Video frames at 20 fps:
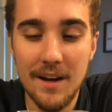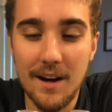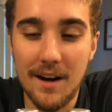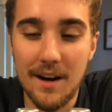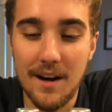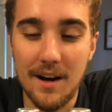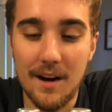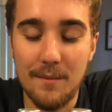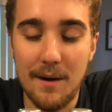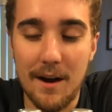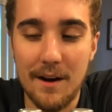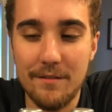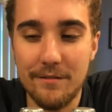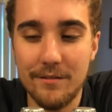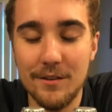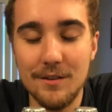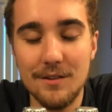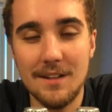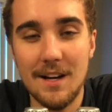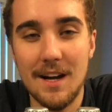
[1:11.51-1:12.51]
Um, I
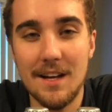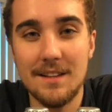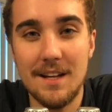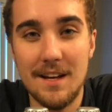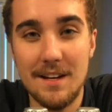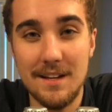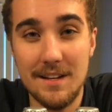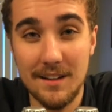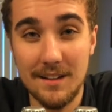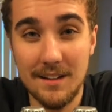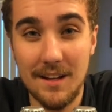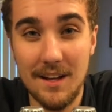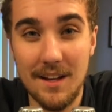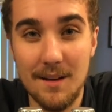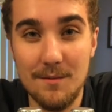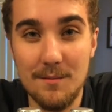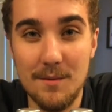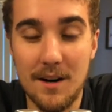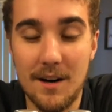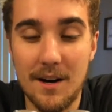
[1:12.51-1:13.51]
first got that
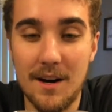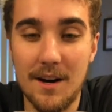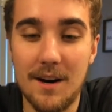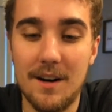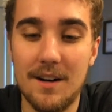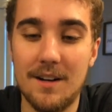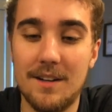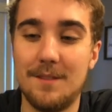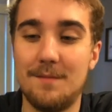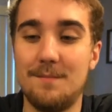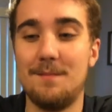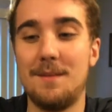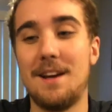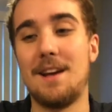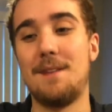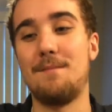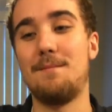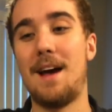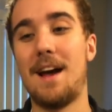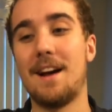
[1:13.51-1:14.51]
nickname, uh,
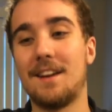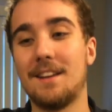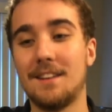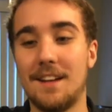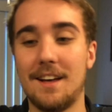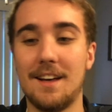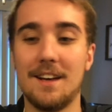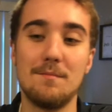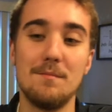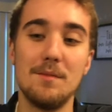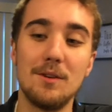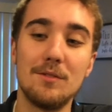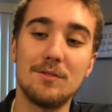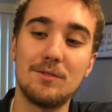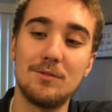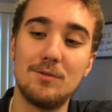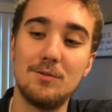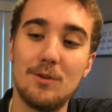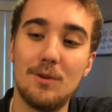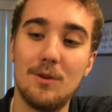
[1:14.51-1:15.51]
man, back in like middle
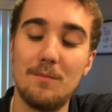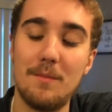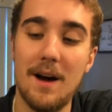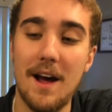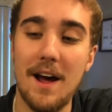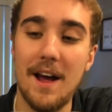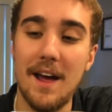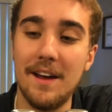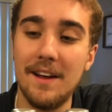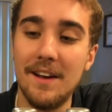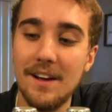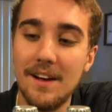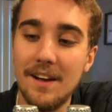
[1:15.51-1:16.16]
school, my